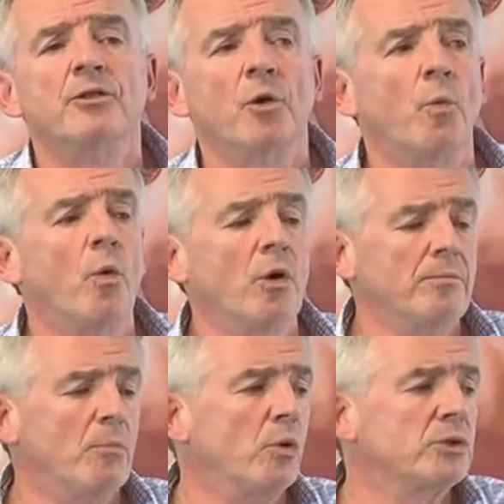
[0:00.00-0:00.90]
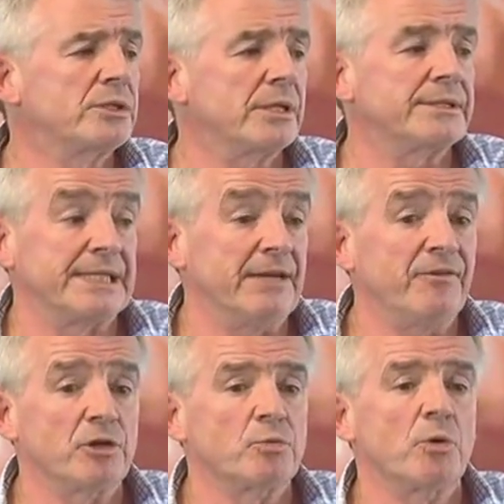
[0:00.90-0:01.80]
The one most uh,
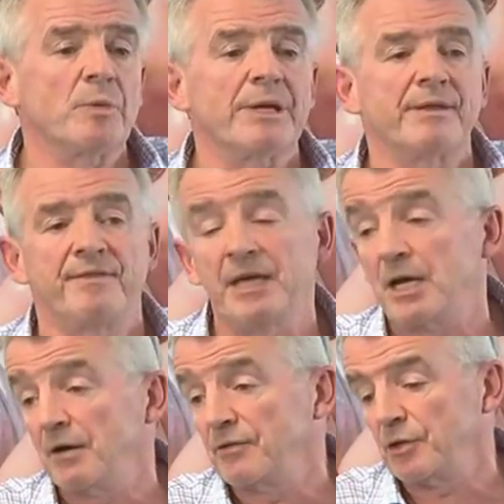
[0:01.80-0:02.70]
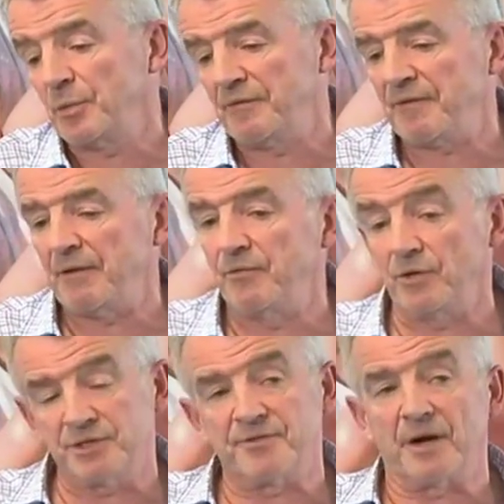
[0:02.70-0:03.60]
significant one we can think of uh, that we found
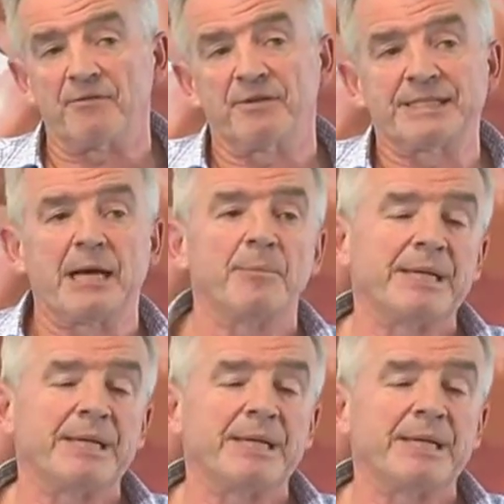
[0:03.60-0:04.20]
thus far, for example,